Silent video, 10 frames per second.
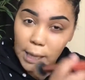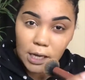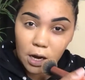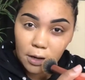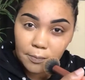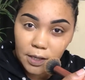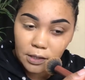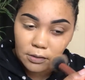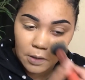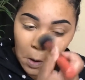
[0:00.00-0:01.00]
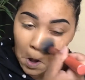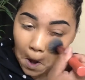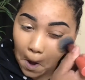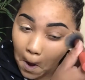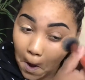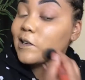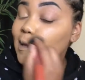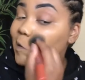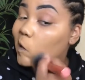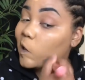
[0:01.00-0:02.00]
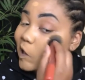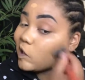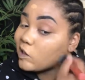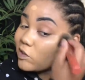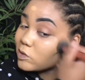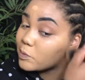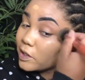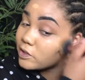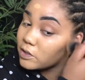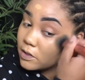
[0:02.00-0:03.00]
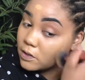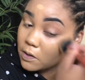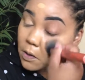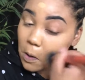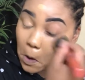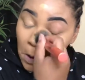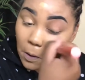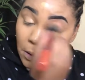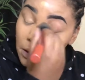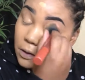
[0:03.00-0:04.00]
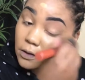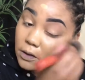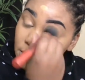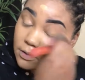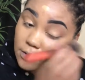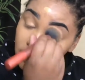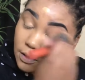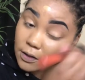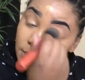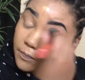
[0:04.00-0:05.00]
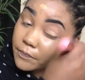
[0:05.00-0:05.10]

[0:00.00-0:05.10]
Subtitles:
Yeah, I mean, I can't lie, I like this brush. It's a